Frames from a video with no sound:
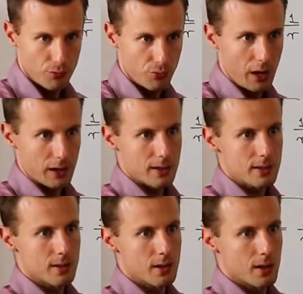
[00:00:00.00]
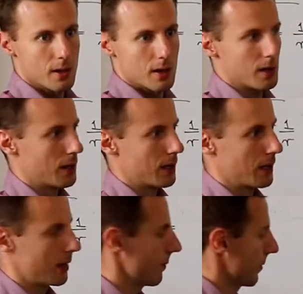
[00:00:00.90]
flux
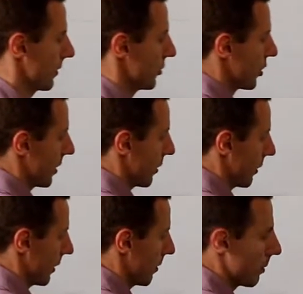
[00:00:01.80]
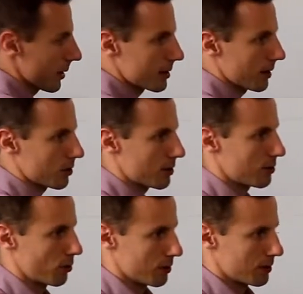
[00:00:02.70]
generated by such a
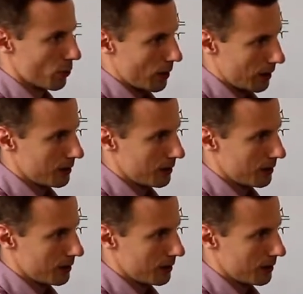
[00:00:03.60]
source. Well,